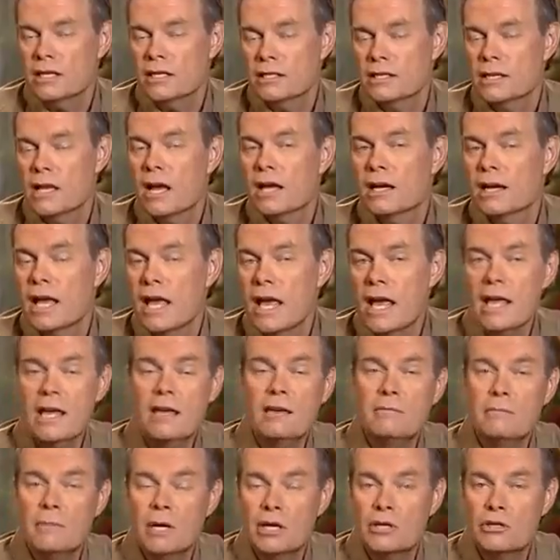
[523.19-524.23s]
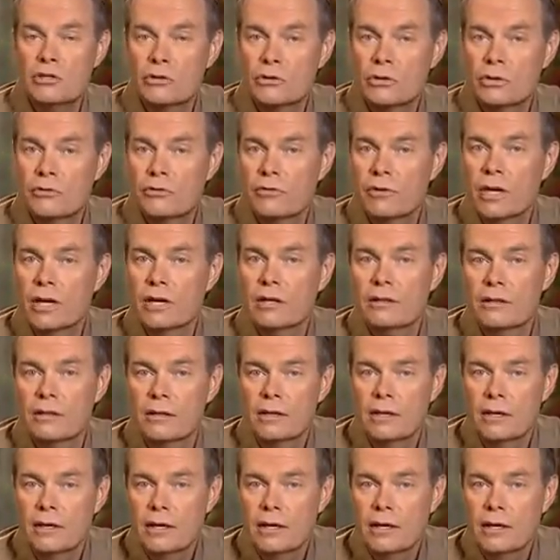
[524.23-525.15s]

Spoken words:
is not a measure of faith.